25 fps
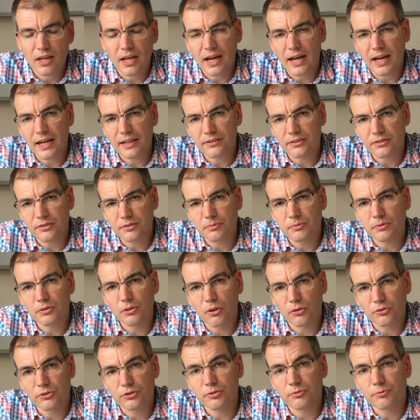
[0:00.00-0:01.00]
and
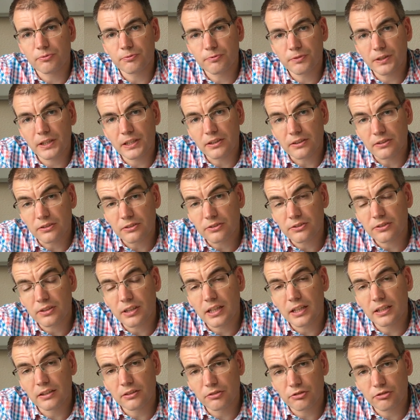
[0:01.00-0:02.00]
lots of figures
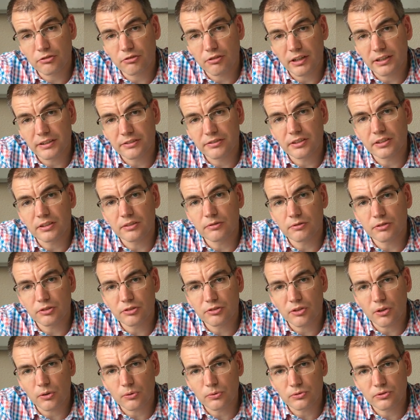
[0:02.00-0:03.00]
illustrating the
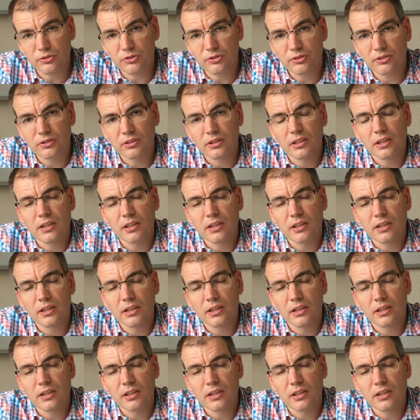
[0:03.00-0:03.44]
results